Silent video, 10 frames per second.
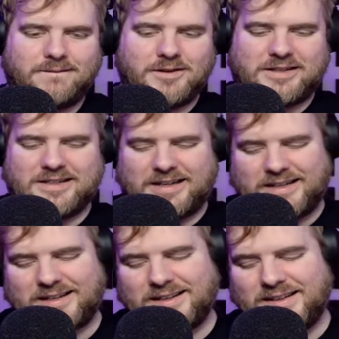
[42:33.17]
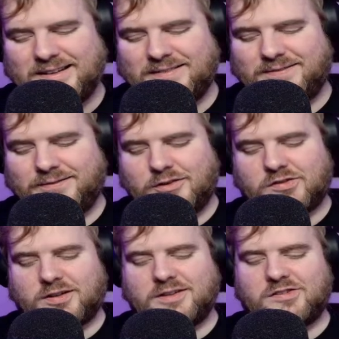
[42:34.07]
My god. You
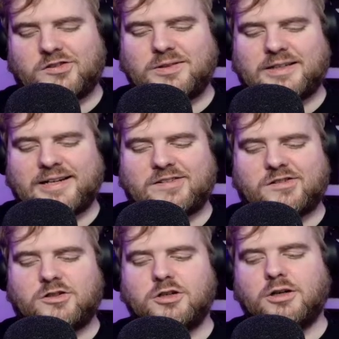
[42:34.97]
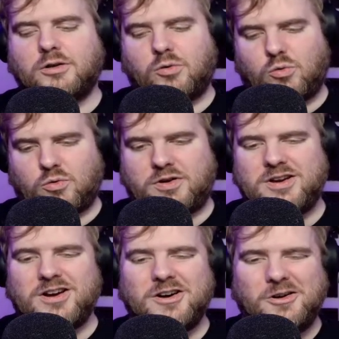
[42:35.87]
started a streak. Let's go.
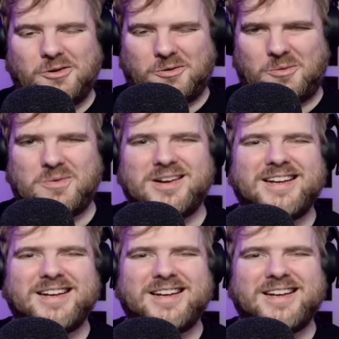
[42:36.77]
No.